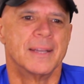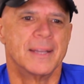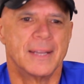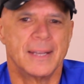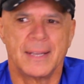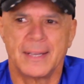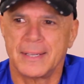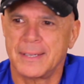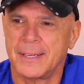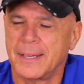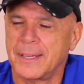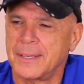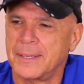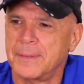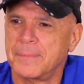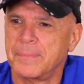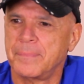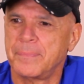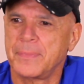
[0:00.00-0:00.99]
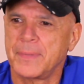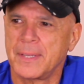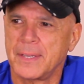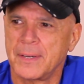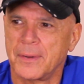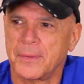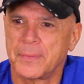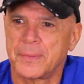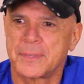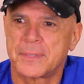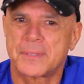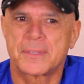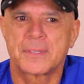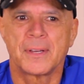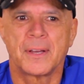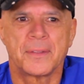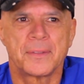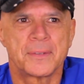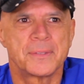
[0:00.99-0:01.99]
And on, you know, the
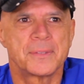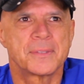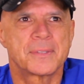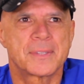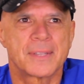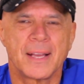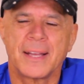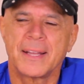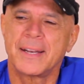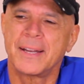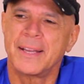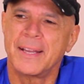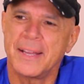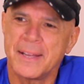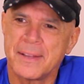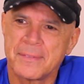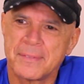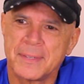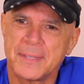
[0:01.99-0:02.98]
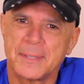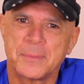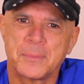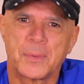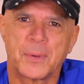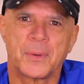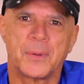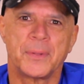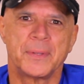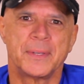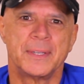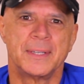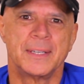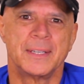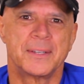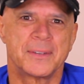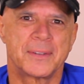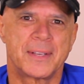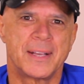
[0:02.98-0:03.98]
southern side of heaven where all you
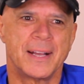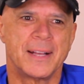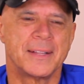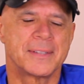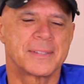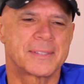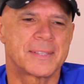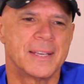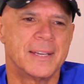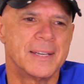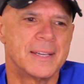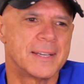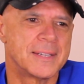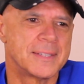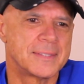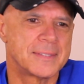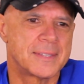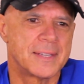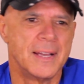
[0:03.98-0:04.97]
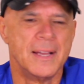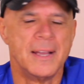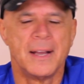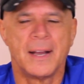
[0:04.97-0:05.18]
need are calloused hands.